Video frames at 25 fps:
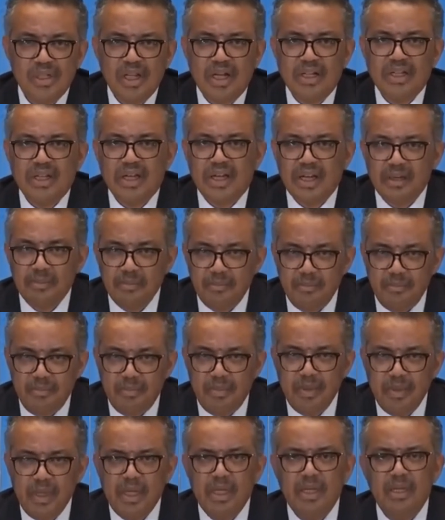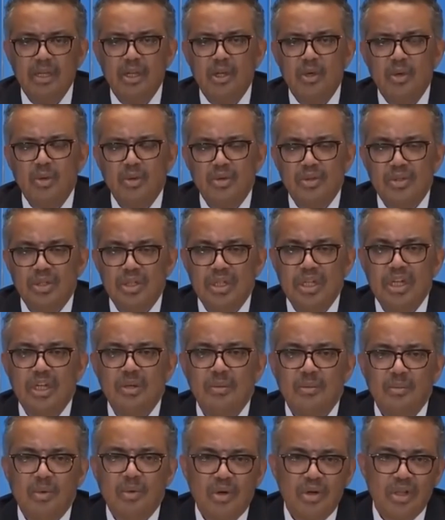that are being used in
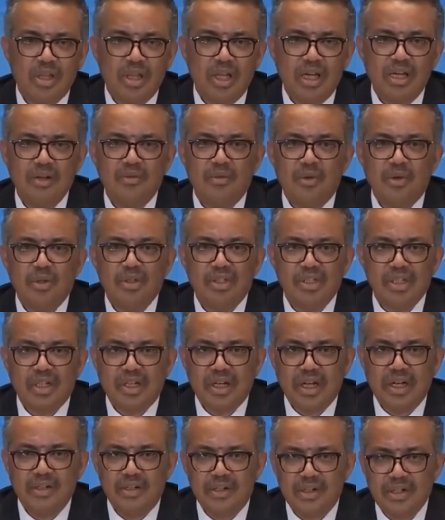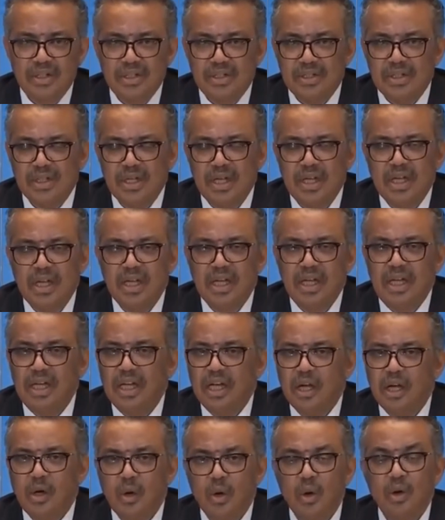more than 40 countries in
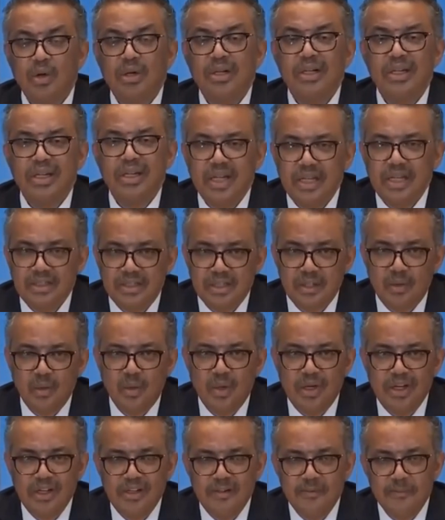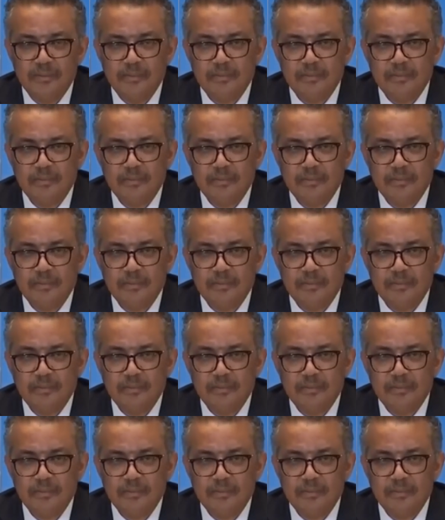a coordinated way.